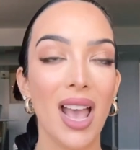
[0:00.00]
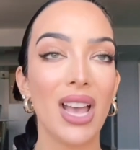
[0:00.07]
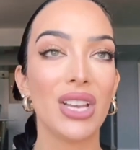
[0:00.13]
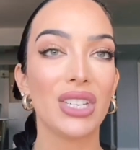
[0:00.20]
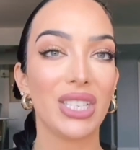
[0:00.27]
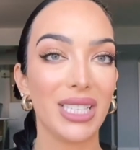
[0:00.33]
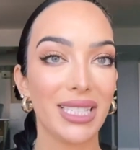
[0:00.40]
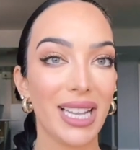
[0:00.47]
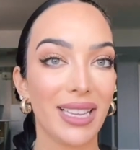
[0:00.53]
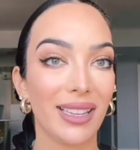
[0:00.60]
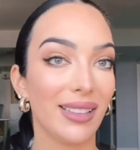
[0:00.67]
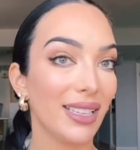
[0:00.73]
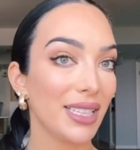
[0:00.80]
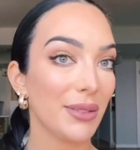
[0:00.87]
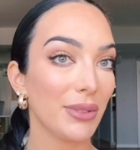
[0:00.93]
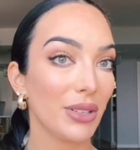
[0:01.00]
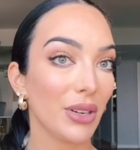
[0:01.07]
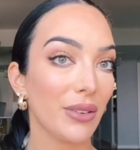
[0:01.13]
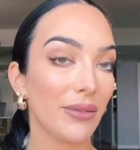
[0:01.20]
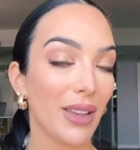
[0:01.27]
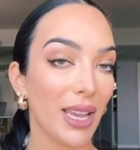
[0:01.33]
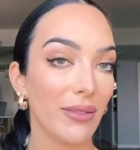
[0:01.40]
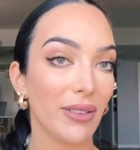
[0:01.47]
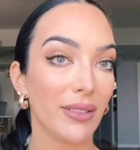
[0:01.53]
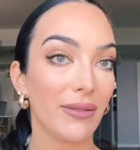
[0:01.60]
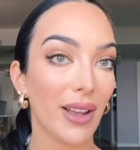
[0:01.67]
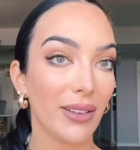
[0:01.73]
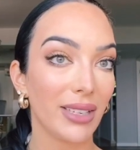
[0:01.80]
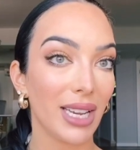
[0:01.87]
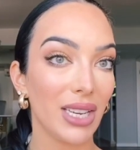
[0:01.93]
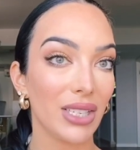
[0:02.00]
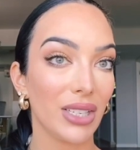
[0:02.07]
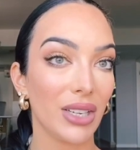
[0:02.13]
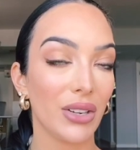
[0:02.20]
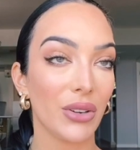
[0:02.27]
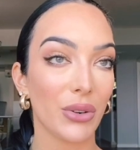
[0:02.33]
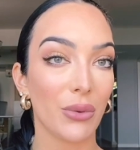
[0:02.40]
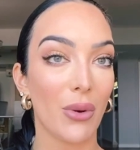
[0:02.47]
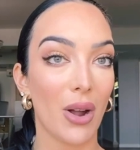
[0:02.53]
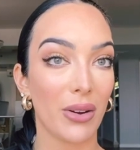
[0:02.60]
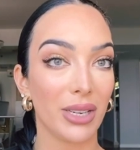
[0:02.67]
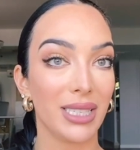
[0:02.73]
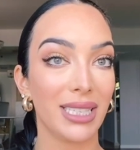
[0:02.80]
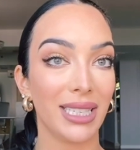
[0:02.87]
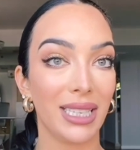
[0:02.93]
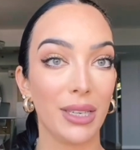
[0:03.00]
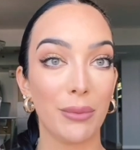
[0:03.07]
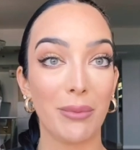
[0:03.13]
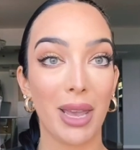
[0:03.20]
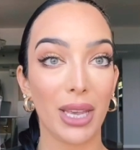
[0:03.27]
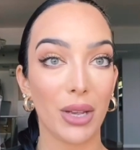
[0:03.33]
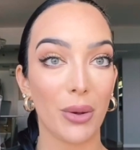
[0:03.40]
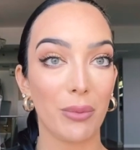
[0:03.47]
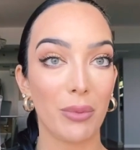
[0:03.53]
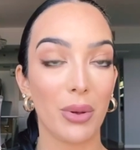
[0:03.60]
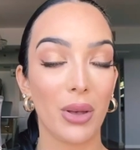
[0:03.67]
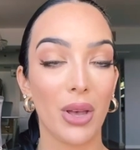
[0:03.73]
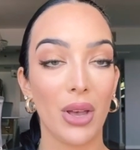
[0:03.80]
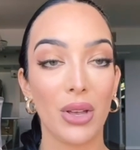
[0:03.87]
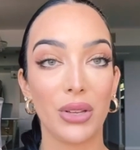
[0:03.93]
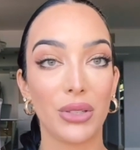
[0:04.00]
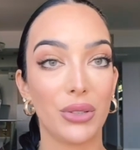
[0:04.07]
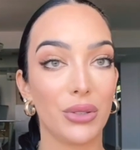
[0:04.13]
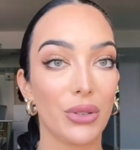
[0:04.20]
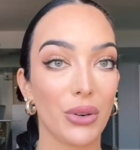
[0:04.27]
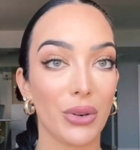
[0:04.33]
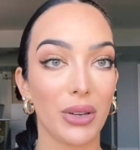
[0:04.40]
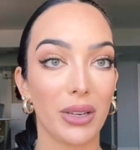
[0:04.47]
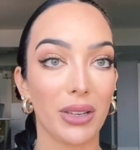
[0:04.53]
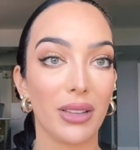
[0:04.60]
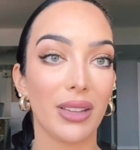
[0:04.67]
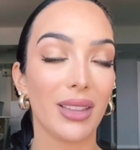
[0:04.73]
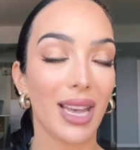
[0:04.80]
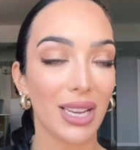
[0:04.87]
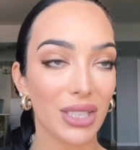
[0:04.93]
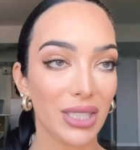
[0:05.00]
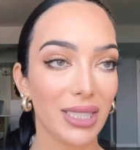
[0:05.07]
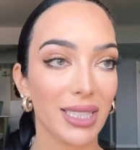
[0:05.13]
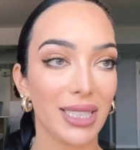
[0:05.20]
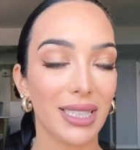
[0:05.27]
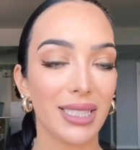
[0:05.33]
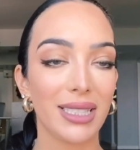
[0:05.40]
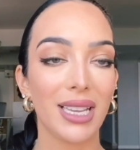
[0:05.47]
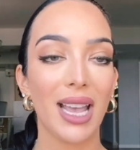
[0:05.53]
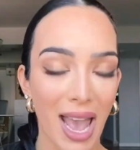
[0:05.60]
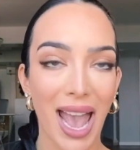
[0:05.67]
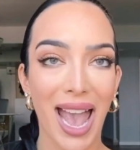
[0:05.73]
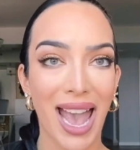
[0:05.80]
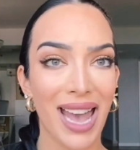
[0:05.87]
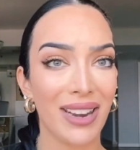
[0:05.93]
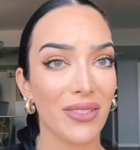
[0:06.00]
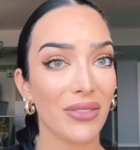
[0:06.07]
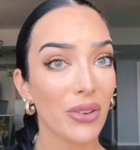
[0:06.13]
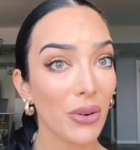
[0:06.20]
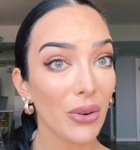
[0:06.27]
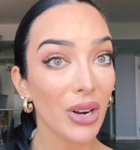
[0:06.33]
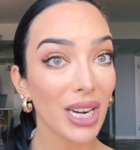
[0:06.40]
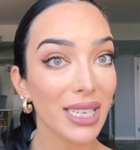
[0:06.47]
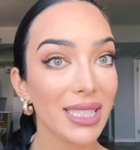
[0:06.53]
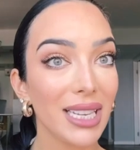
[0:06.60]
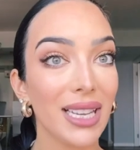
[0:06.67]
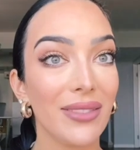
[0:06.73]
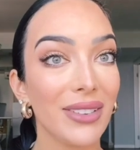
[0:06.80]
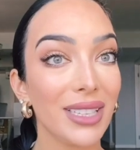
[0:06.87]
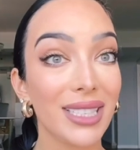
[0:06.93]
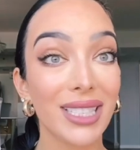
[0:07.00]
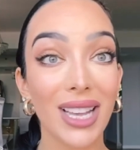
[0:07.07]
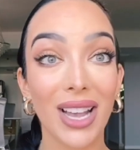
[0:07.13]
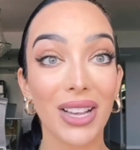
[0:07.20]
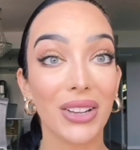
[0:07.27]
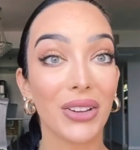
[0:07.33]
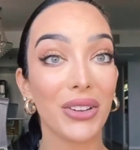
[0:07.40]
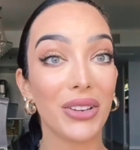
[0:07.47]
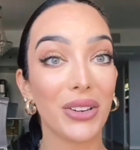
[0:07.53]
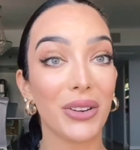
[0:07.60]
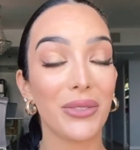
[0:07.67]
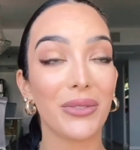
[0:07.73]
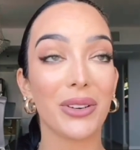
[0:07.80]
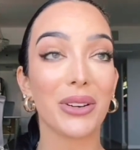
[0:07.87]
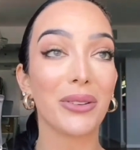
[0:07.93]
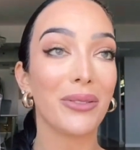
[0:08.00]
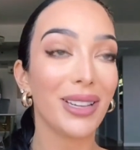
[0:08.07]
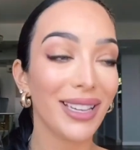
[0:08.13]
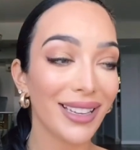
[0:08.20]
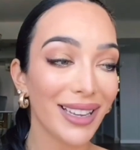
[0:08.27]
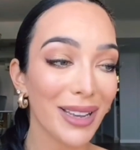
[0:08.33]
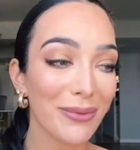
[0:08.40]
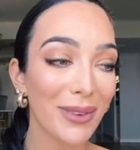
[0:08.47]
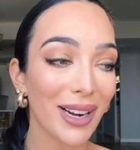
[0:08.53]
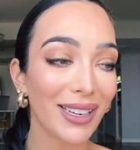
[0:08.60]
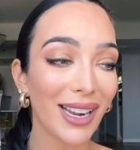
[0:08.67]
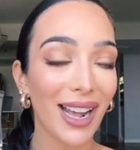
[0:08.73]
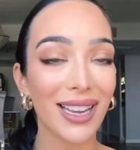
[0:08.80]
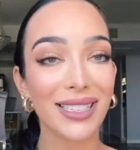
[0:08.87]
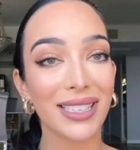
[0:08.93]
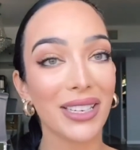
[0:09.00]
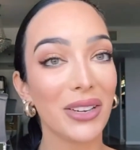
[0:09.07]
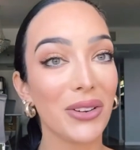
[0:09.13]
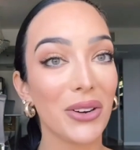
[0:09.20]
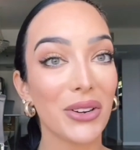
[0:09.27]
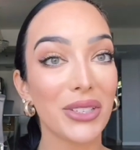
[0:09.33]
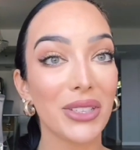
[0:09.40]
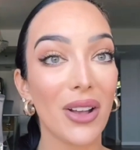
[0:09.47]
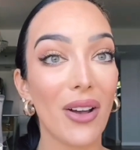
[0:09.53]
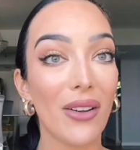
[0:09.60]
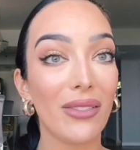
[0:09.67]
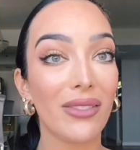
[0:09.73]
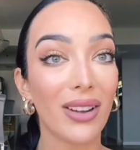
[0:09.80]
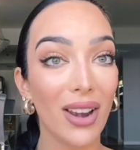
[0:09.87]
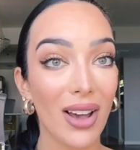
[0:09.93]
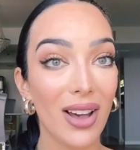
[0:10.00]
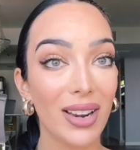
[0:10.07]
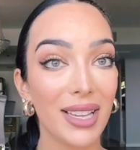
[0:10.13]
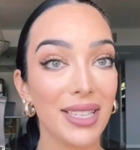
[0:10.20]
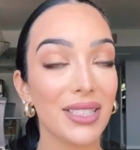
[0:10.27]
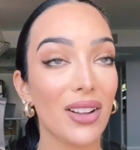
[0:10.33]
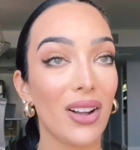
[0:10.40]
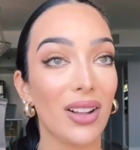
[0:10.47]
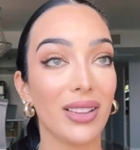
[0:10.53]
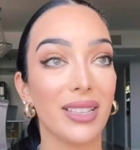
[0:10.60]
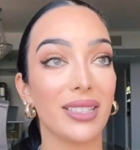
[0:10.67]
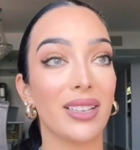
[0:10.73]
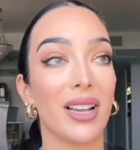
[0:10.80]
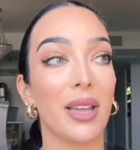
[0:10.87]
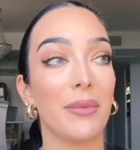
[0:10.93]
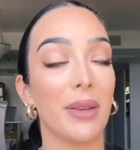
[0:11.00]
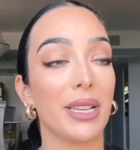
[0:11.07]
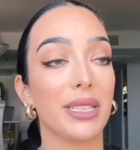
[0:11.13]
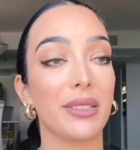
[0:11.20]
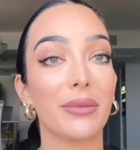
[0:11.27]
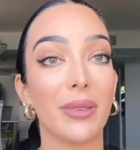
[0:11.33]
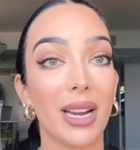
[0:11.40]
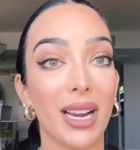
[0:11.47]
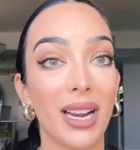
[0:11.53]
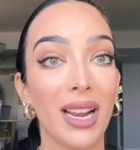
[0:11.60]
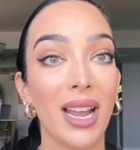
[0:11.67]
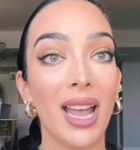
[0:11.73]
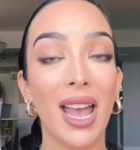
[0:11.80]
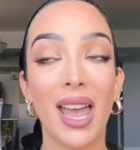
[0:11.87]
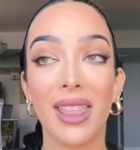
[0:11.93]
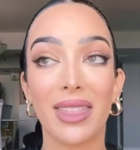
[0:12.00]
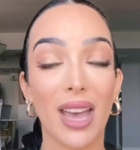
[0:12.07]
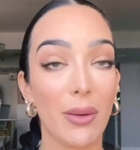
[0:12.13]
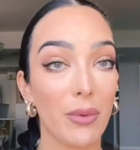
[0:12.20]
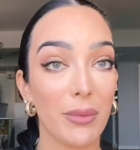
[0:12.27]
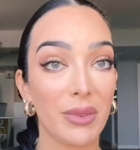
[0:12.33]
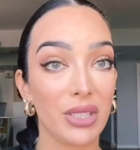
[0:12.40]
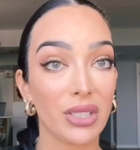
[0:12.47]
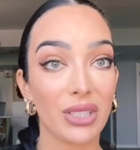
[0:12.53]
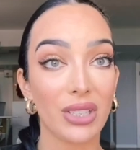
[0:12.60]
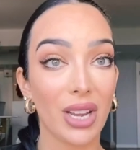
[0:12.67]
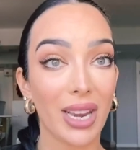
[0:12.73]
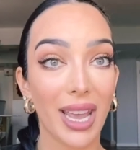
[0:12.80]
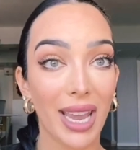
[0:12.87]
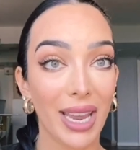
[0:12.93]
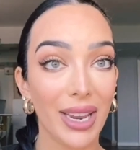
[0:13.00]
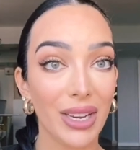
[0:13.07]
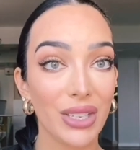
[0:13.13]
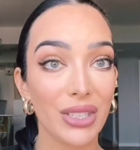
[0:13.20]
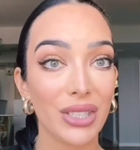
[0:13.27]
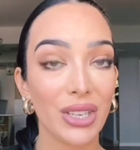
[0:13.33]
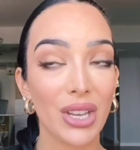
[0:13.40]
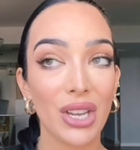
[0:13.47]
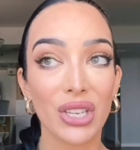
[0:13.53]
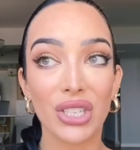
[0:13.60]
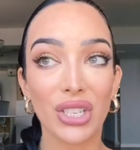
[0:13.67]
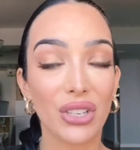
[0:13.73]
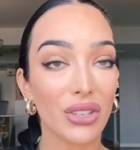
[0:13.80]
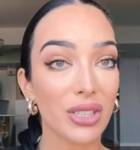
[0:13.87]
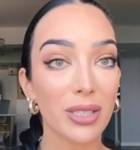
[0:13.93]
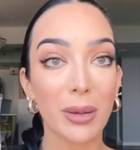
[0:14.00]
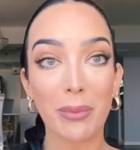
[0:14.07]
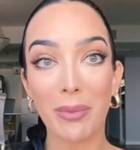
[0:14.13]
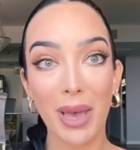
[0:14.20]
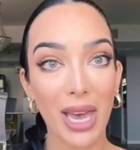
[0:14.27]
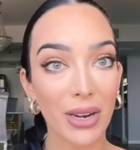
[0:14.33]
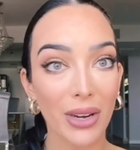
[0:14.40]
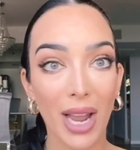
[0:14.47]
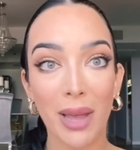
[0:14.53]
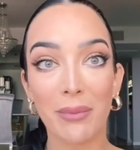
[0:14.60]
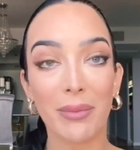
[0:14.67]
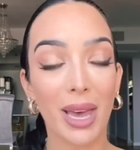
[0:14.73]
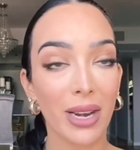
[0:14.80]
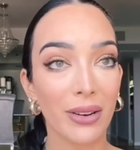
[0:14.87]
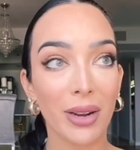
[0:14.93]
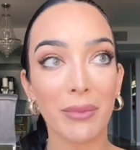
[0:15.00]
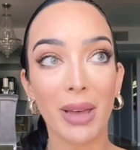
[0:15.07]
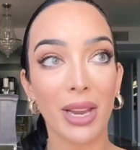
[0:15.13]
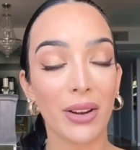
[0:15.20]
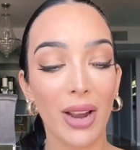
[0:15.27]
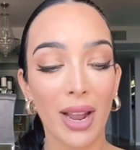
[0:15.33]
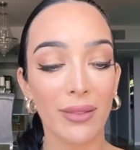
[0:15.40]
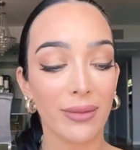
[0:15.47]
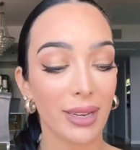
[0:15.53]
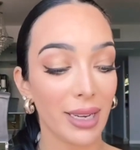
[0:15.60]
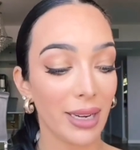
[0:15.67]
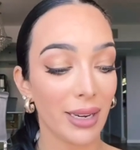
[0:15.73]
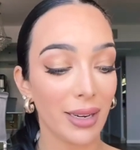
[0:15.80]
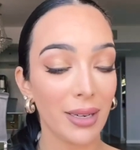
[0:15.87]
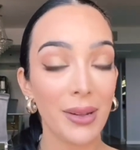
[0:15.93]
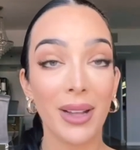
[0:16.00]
She said that this was her favorite foundation in her quarantine makeup tutorial that she did, and of course if it's good enough for Queen Kim Kardashian, who looks flawless all the time, I swear that woman does not age. She looks better and better and better every year.